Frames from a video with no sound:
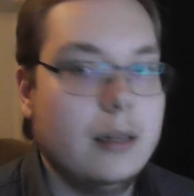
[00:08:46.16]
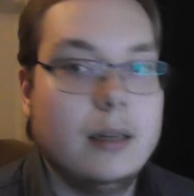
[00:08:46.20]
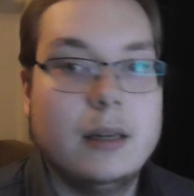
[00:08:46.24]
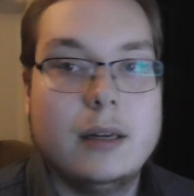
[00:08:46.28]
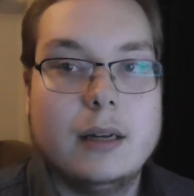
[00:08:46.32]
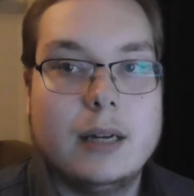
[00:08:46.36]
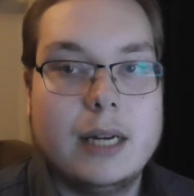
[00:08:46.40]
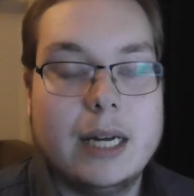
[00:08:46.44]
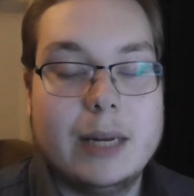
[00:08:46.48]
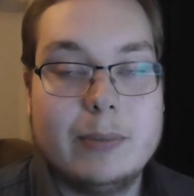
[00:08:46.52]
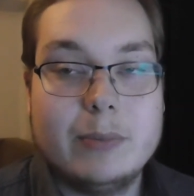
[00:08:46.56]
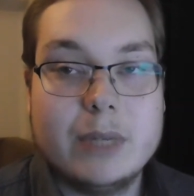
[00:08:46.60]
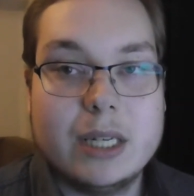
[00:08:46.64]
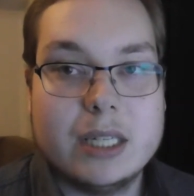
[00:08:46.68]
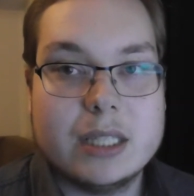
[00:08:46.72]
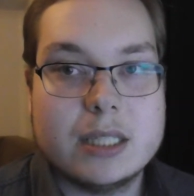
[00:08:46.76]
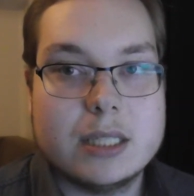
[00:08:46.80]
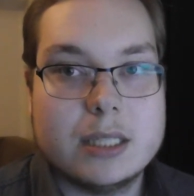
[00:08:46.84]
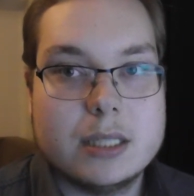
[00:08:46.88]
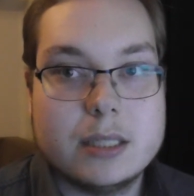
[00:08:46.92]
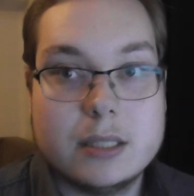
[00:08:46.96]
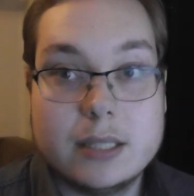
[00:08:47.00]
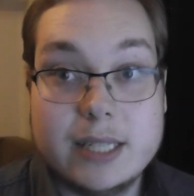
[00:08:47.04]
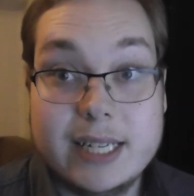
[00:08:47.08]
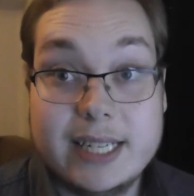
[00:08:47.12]
I'm
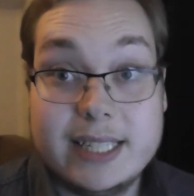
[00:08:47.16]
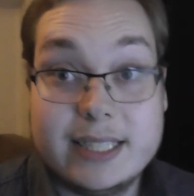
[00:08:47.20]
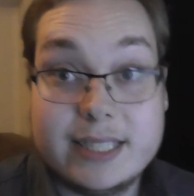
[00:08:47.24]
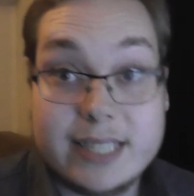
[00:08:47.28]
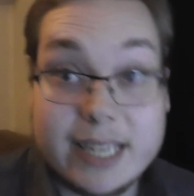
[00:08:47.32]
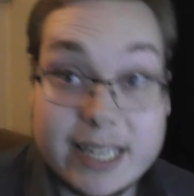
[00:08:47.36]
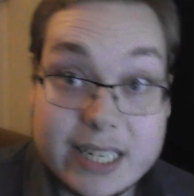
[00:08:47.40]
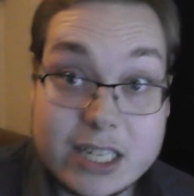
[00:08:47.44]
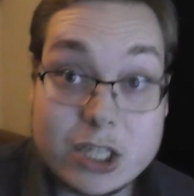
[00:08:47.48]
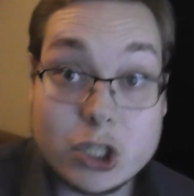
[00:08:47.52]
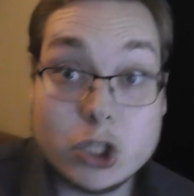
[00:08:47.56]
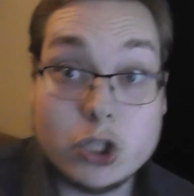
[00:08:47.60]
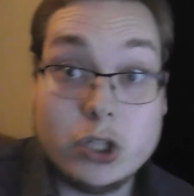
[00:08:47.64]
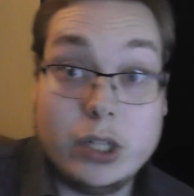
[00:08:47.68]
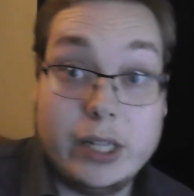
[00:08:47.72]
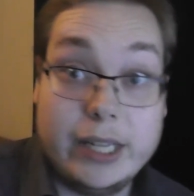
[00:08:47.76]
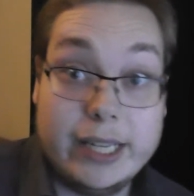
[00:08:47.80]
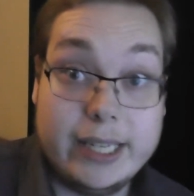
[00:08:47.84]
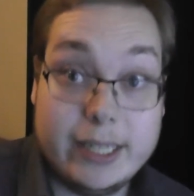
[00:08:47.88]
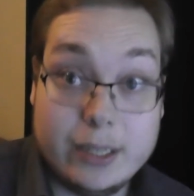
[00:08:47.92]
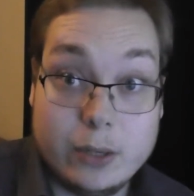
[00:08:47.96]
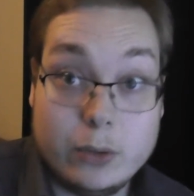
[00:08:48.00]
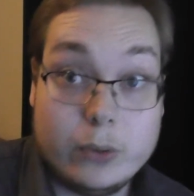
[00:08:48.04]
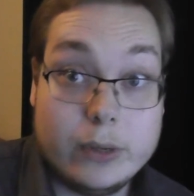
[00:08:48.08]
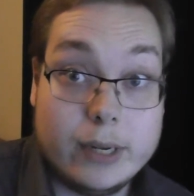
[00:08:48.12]
not intentionally
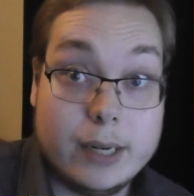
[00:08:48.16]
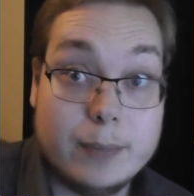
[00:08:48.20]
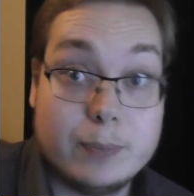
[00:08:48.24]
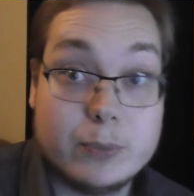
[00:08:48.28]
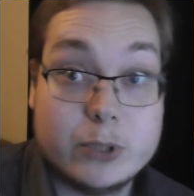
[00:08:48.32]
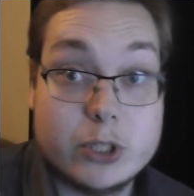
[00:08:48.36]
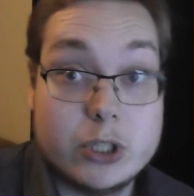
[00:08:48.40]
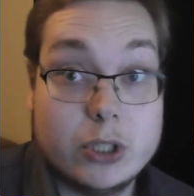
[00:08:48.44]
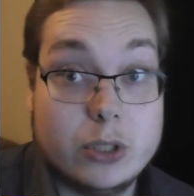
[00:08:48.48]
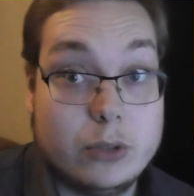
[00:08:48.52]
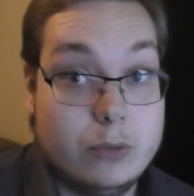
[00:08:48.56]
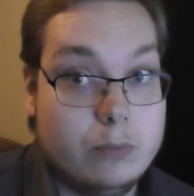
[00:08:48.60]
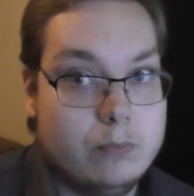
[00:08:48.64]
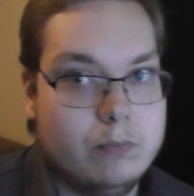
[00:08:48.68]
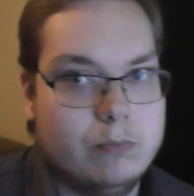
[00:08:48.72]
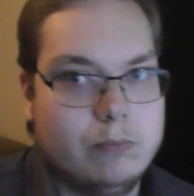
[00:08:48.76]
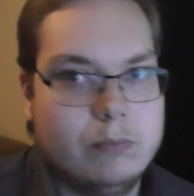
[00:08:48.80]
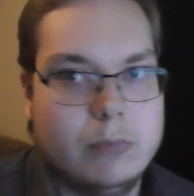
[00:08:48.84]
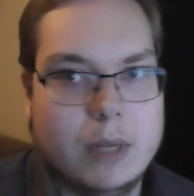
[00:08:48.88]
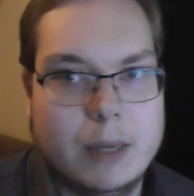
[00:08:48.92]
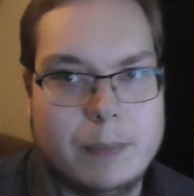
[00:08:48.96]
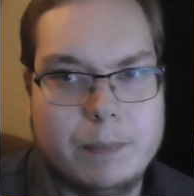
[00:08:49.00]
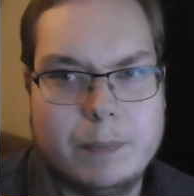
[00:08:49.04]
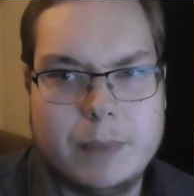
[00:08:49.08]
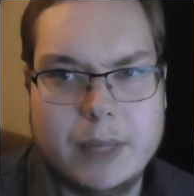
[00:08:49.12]
going up to
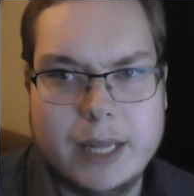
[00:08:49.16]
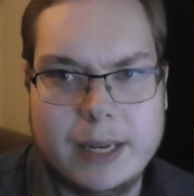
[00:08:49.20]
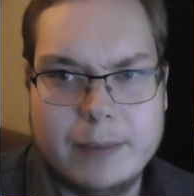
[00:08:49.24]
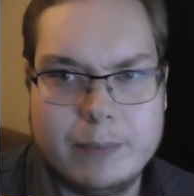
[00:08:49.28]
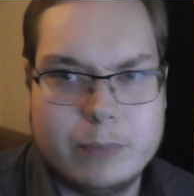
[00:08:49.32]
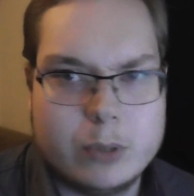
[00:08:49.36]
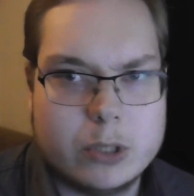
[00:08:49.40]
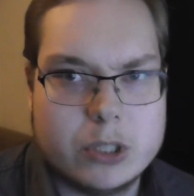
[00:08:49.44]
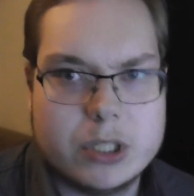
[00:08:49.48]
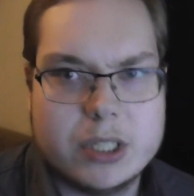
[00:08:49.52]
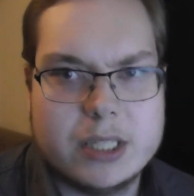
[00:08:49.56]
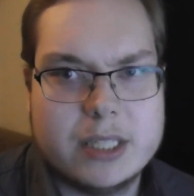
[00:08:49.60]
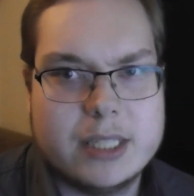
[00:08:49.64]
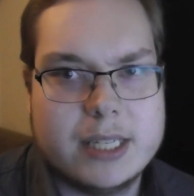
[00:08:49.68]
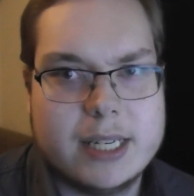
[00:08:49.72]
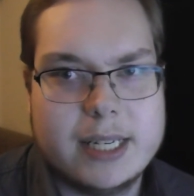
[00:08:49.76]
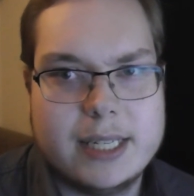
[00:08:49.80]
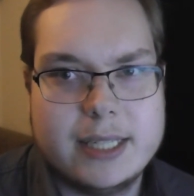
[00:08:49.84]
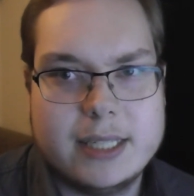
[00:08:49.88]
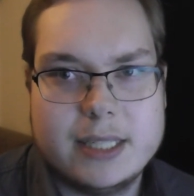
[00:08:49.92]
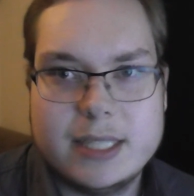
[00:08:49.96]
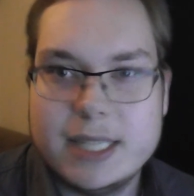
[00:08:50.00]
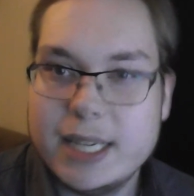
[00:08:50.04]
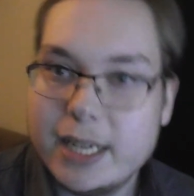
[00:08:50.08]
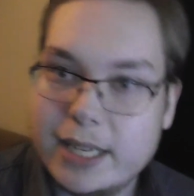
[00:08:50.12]
a blind person
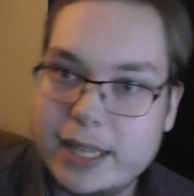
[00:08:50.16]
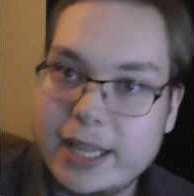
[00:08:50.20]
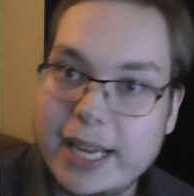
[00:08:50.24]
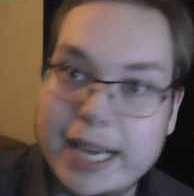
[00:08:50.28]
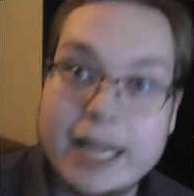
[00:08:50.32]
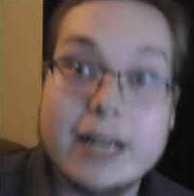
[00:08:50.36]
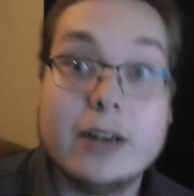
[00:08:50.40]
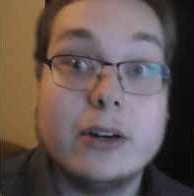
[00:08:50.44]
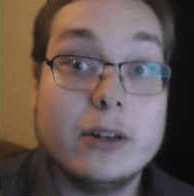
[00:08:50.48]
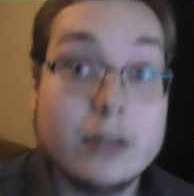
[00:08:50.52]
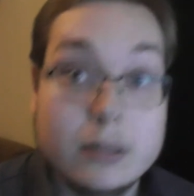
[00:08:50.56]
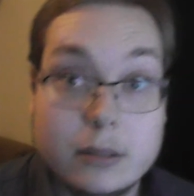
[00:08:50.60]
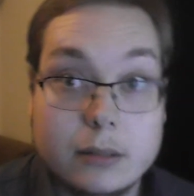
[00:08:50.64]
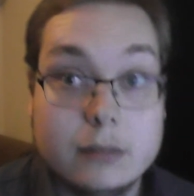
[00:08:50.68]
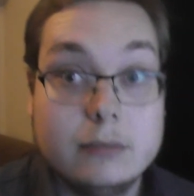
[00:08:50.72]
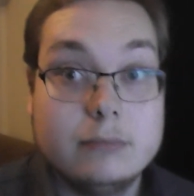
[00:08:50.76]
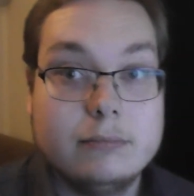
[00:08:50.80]
saying, see you later.